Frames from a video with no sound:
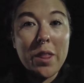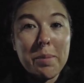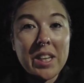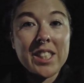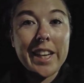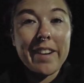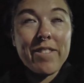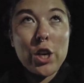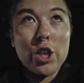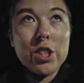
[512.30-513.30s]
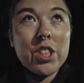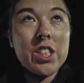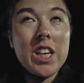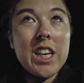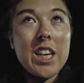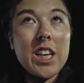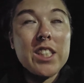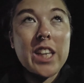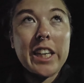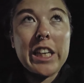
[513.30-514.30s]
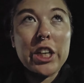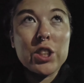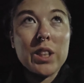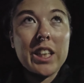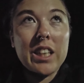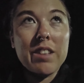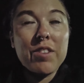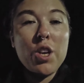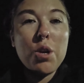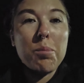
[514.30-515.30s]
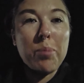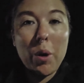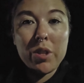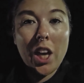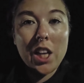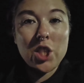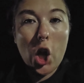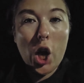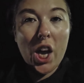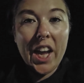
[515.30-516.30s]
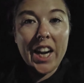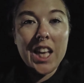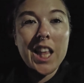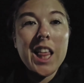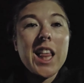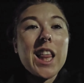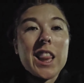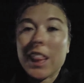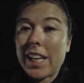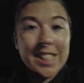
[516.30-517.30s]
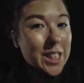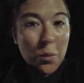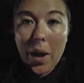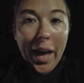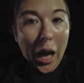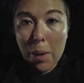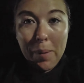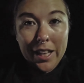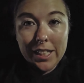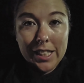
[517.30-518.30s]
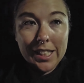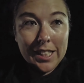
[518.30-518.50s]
run the Mustang first. Second gear leave, both kits on. Let's see what happens.